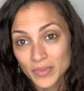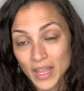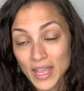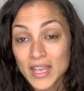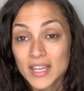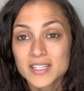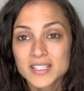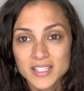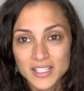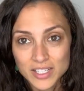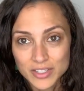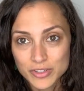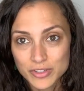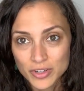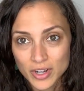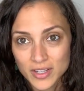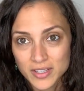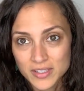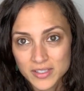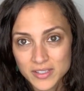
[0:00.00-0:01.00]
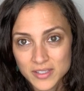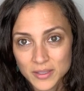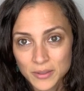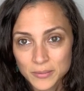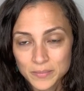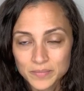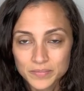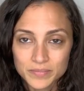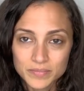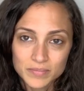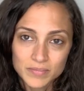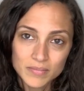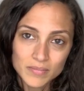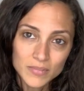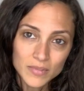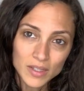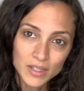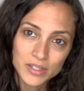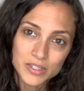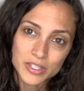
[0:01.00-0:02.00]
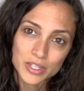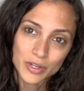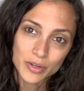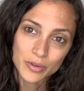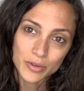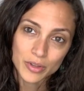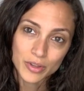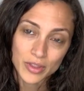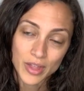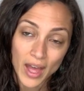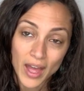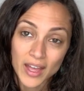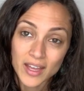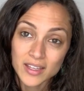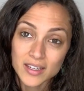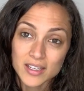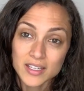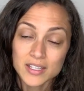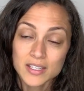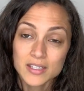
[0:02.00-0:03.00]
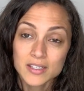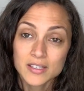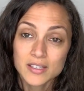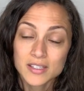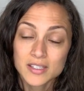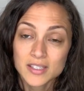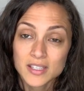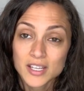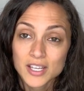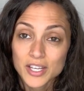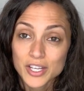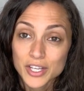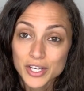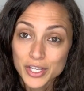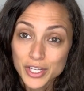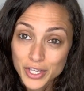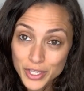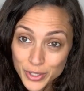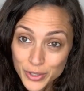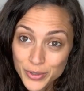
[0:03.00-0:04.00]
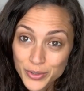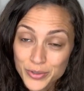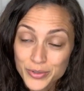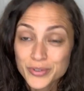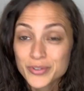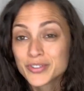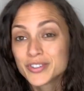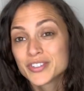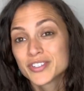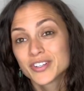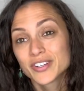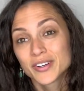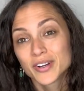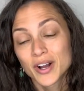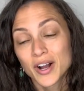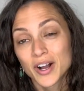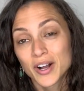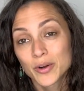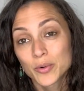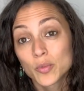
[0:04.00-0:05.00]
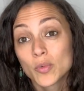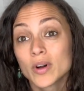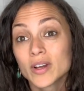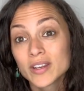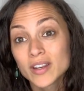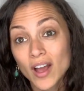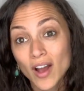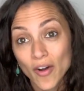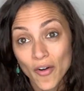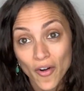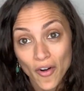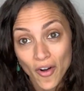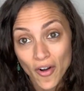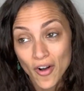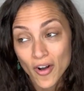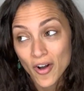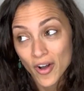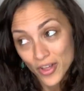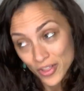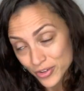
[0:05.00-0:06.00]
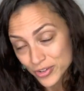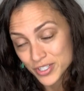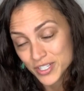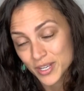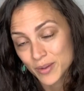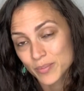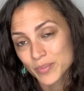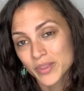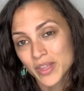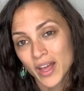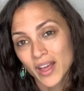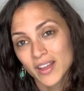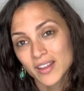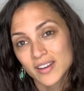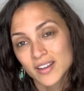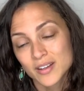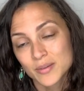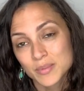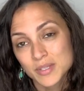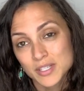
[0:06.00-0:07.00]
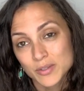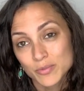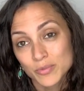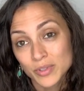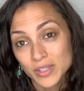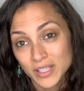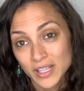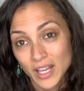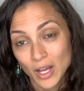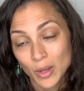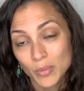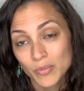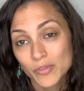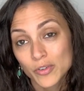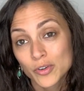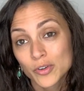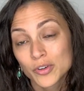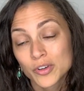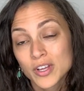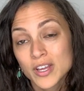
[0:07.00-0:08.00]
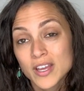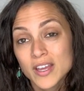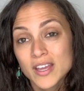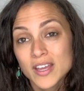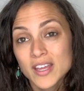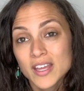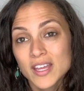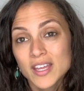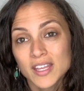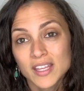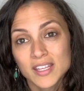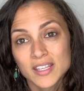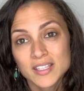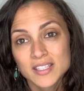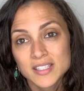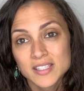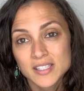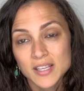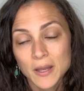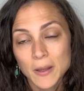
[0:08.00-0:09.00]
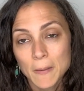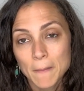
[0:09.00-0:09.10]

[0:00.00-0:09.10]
handling stress. So that is huge. One other tip that is really helpful is